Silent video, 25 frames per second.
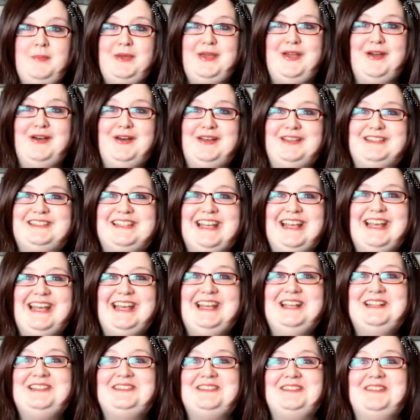because
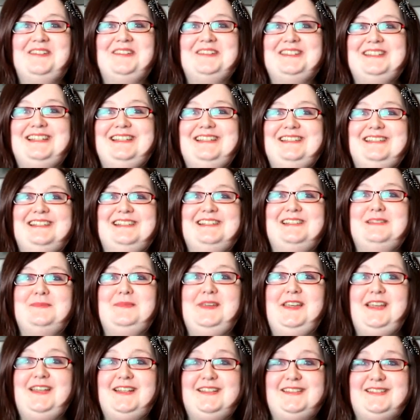it's a lot easier to
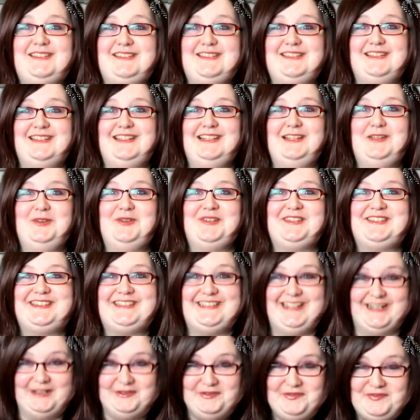be consistently
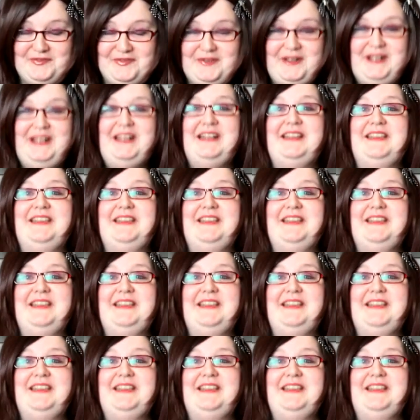yourself